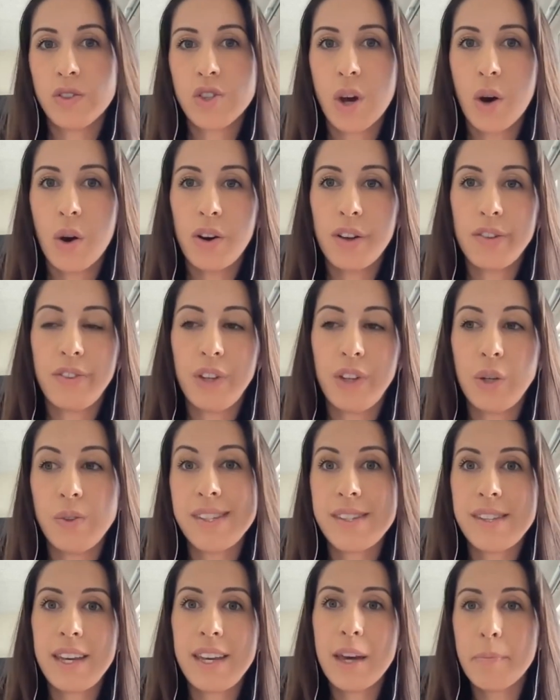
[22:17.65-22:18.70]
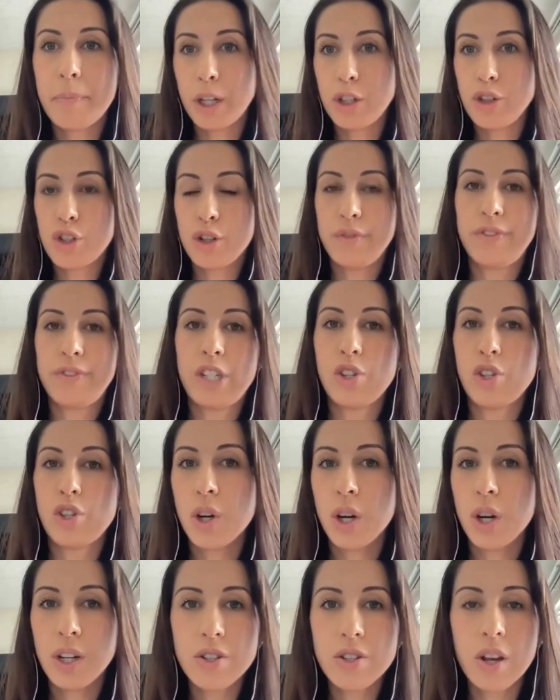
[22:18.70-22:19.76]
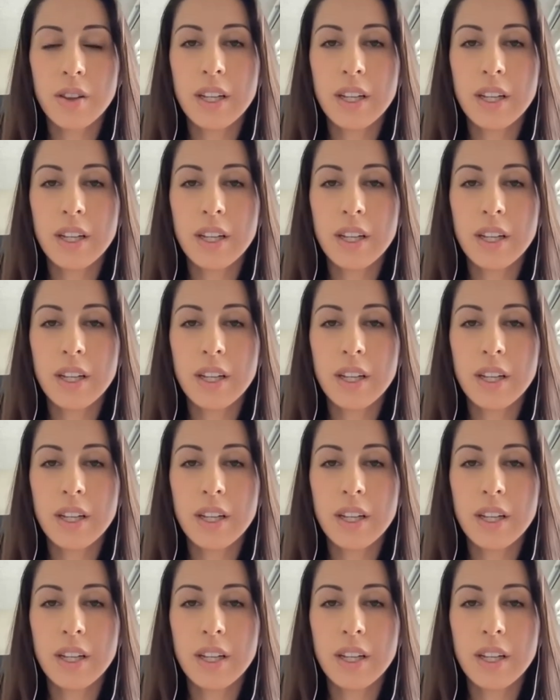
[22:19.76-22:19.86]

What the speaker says: So if you see a bunch of desserts